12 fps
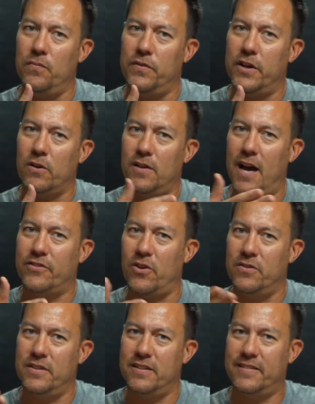their lives
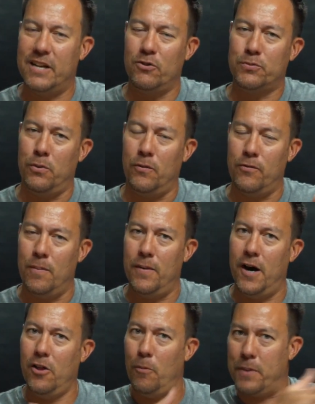are distinguishable
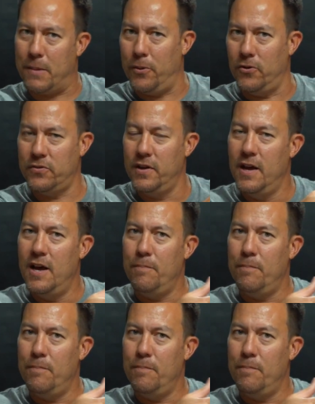from other people's